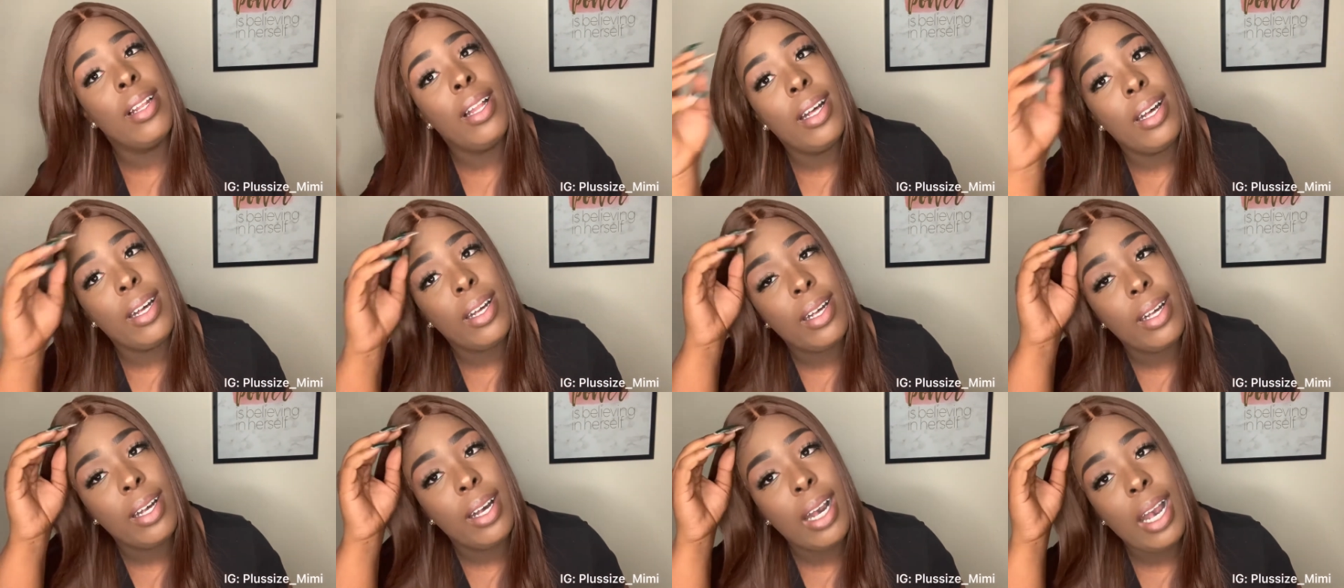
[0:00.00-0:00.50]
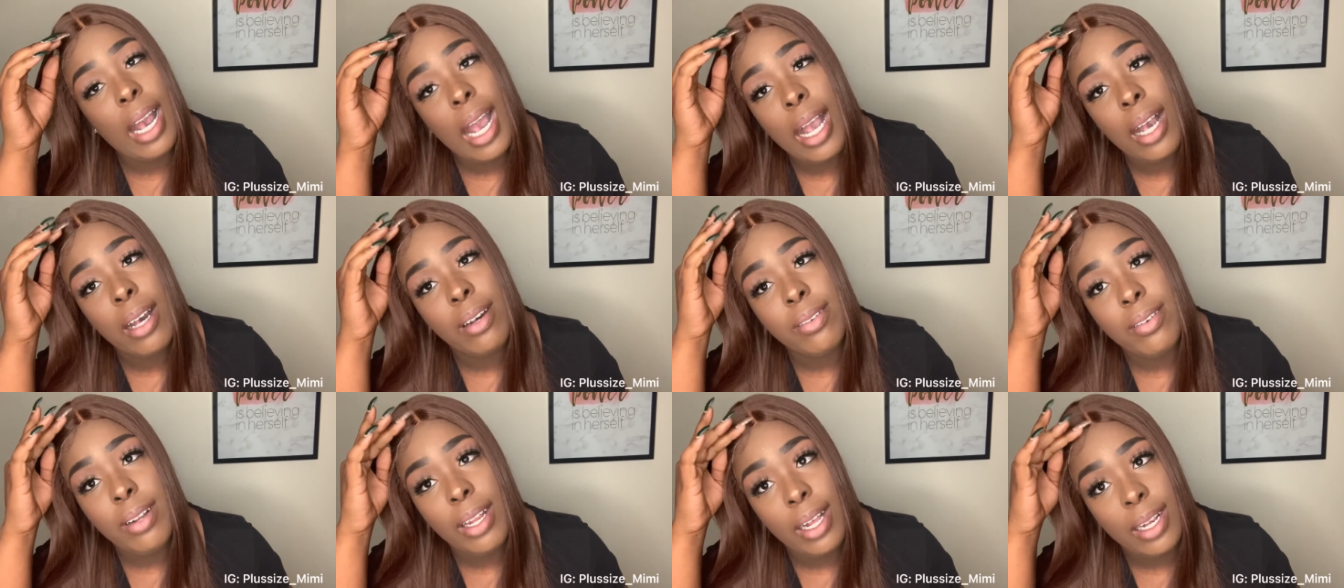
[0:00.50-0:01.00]
Like, I ain't
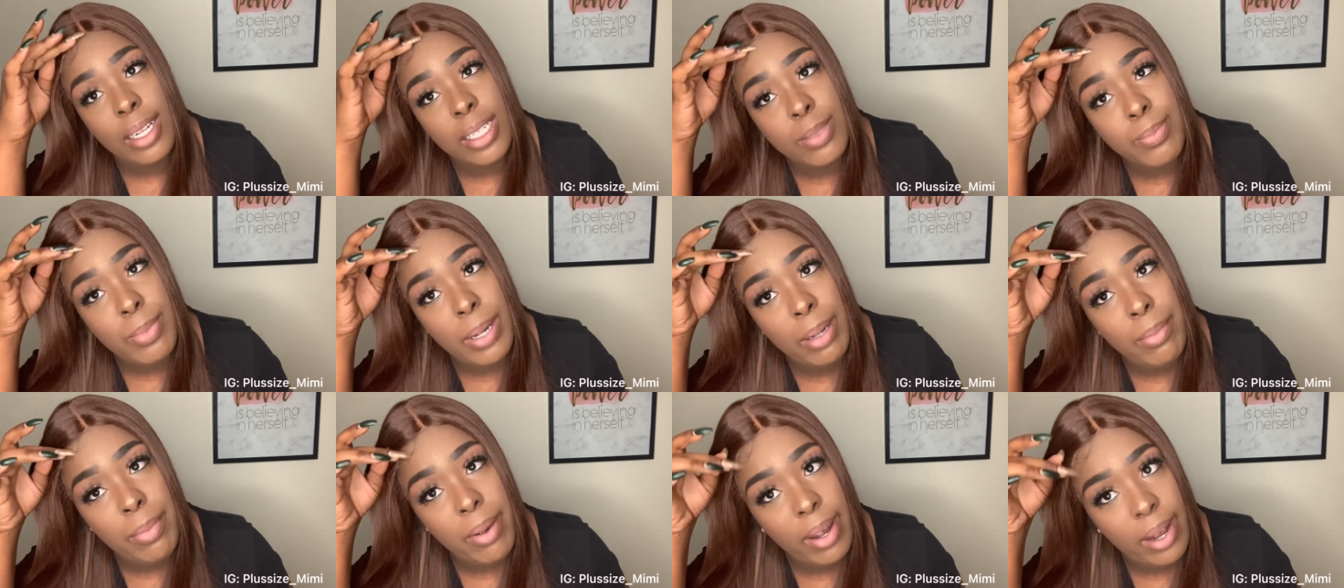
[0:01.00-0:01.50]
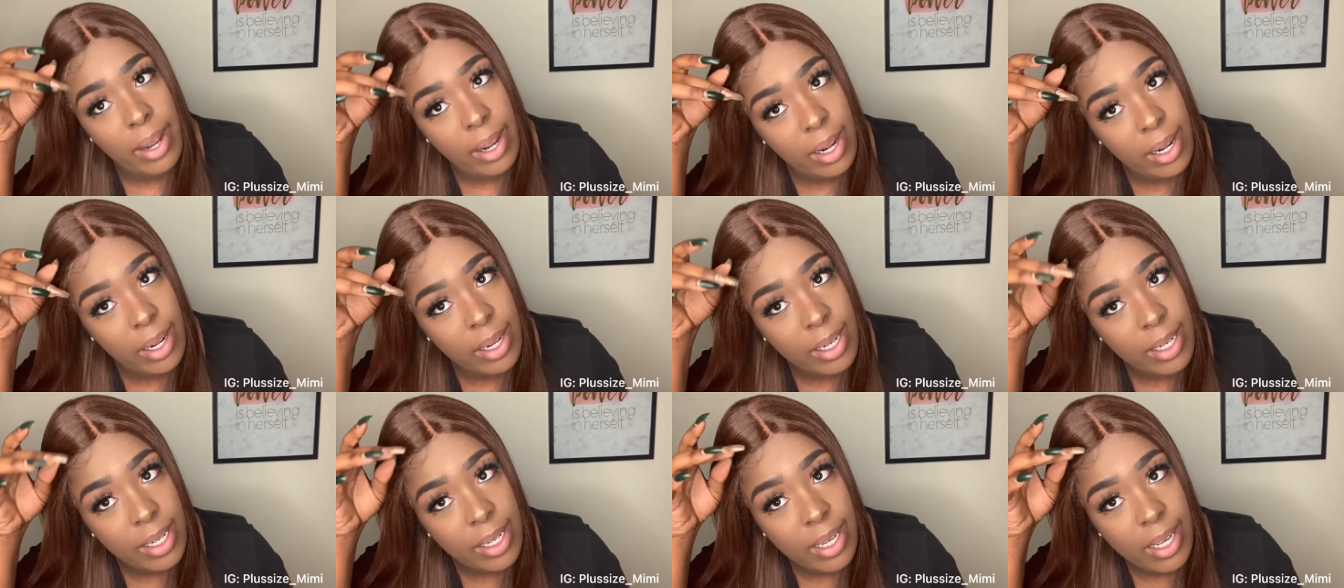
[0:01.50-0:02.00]
gonna lay this baby hair
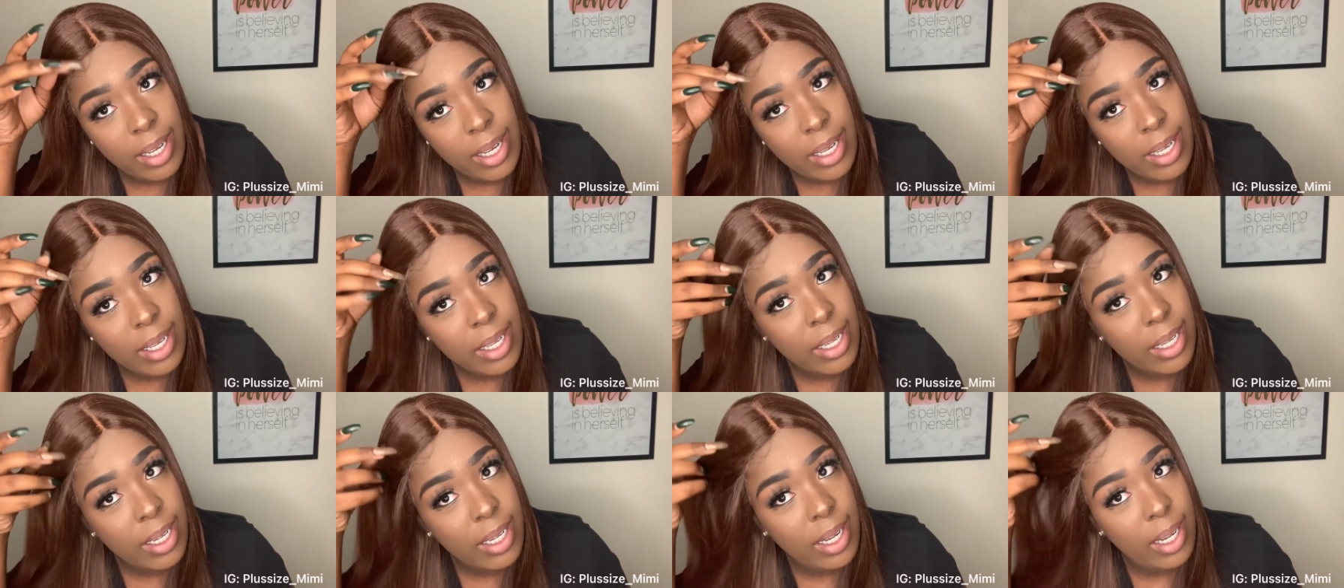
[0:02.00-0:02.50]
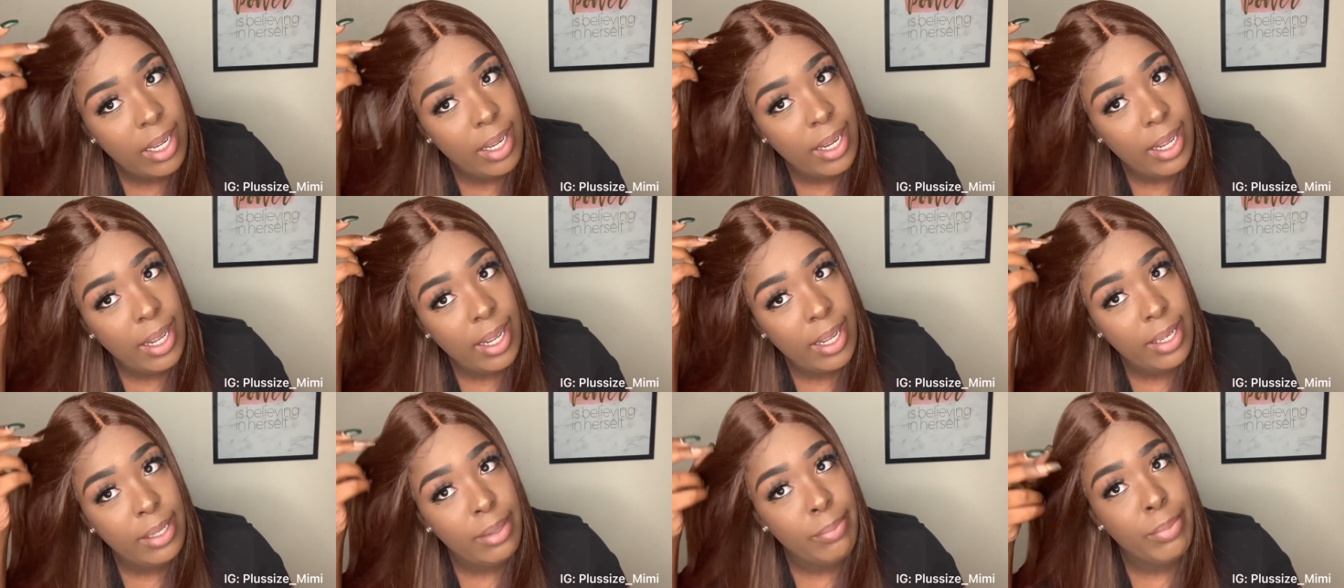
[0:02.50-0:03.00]

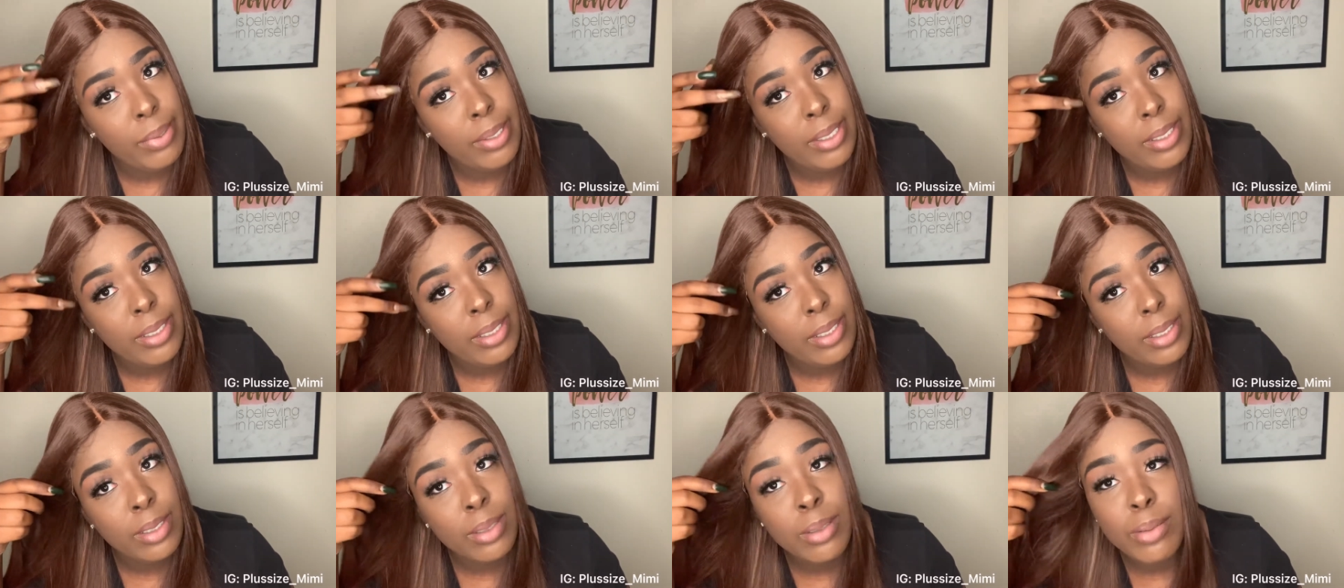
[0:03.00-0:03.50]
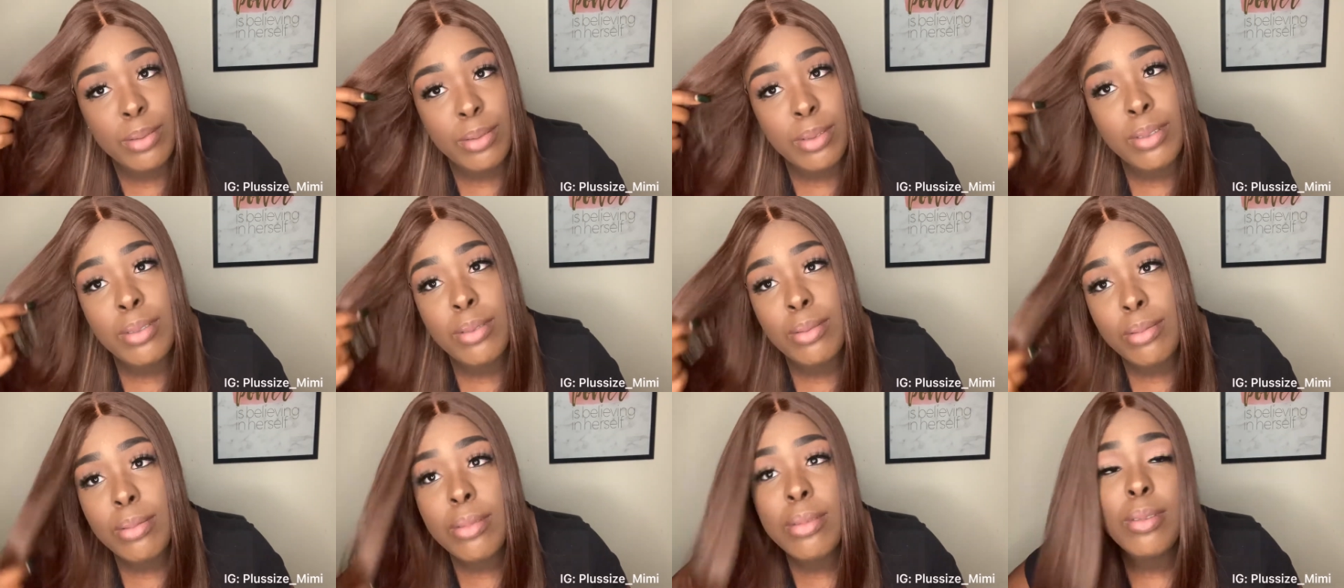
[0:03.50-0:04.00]
down, but you
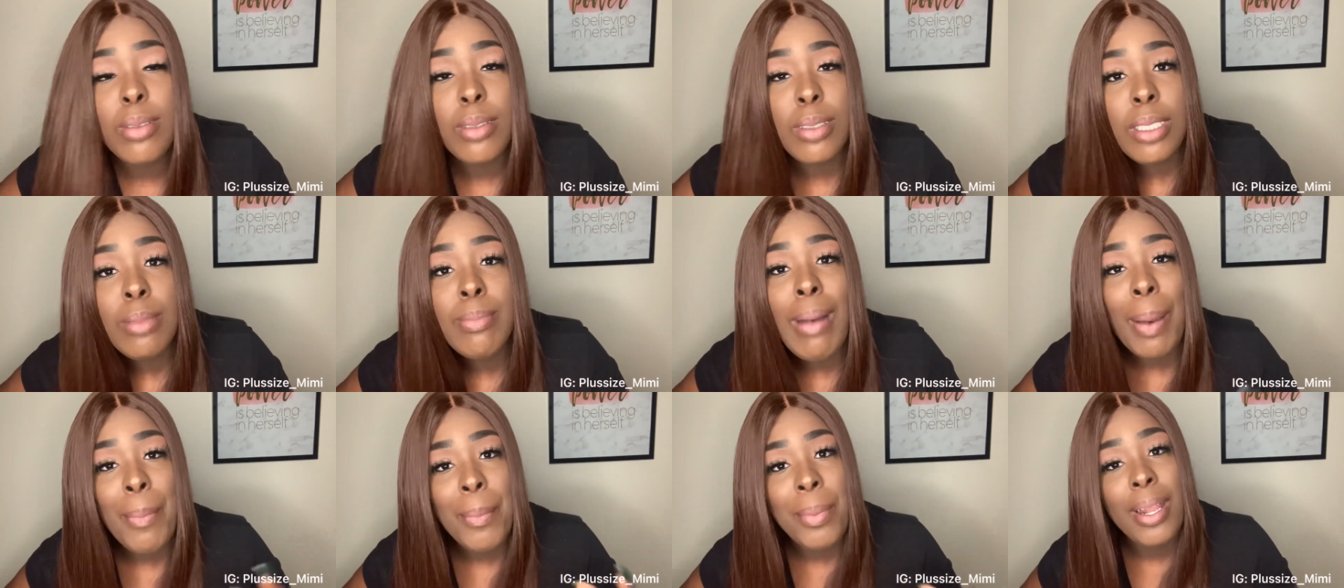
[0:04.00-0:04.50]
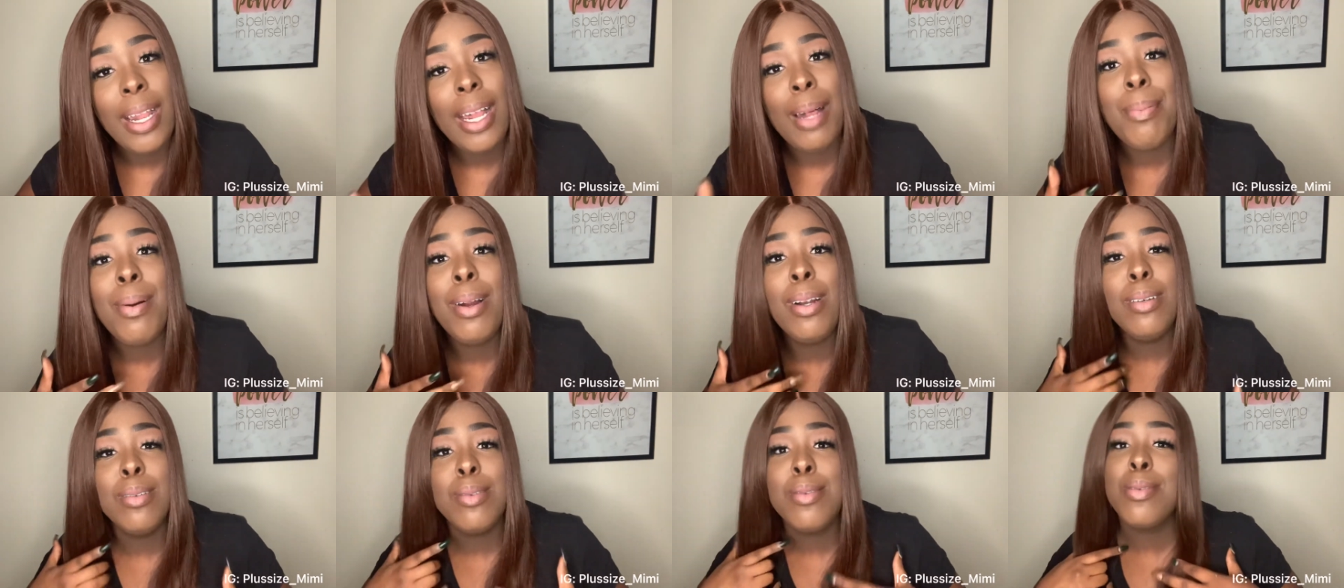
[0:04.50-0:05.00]
might be that
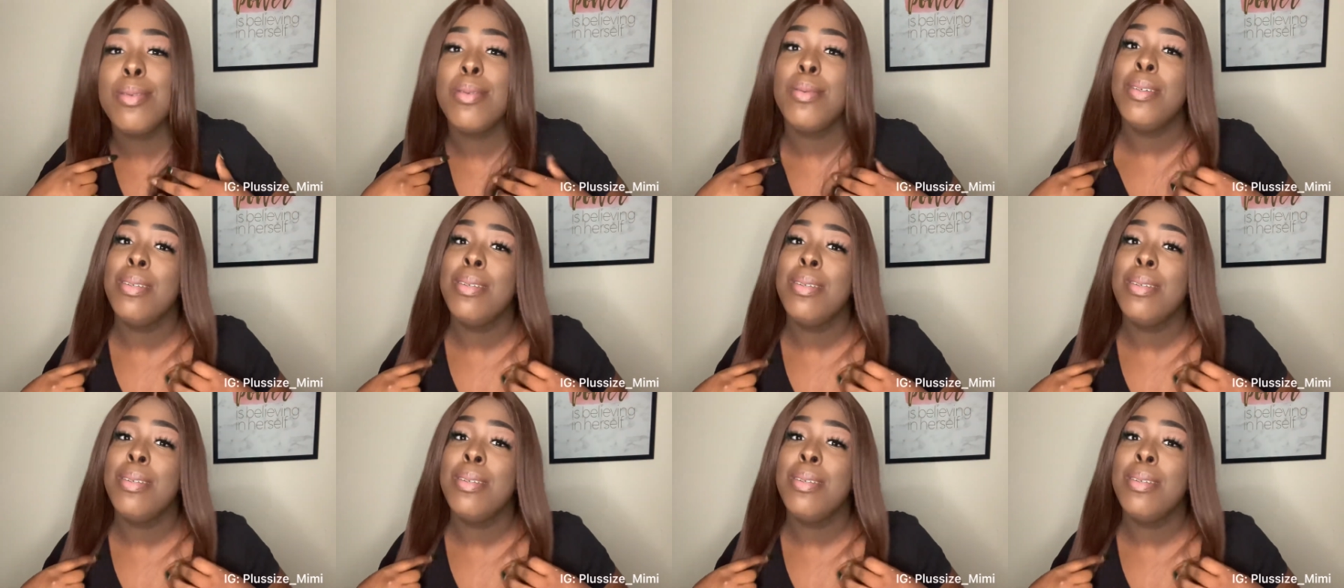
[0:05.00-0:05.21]
person.